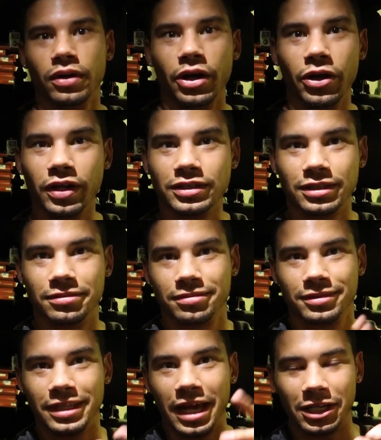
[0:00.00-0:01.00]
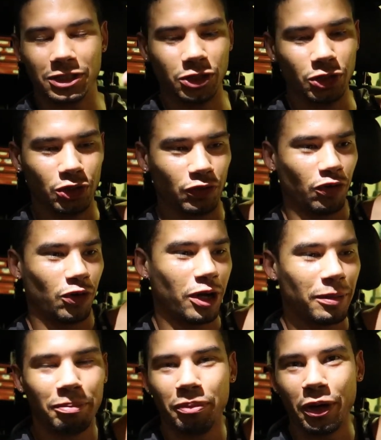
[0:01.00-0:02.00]
I know it's a sad excuse
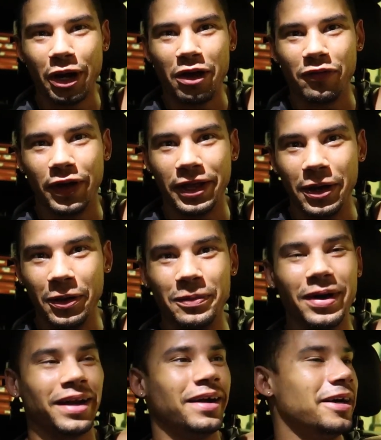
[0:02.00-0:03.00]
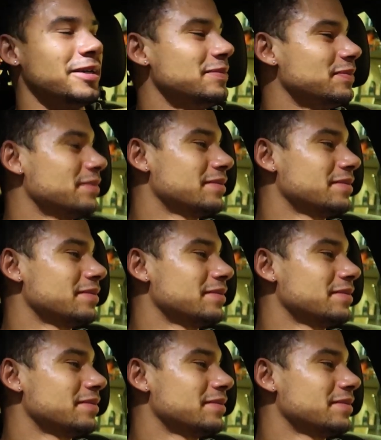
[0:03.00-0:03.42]
for a burnout video, but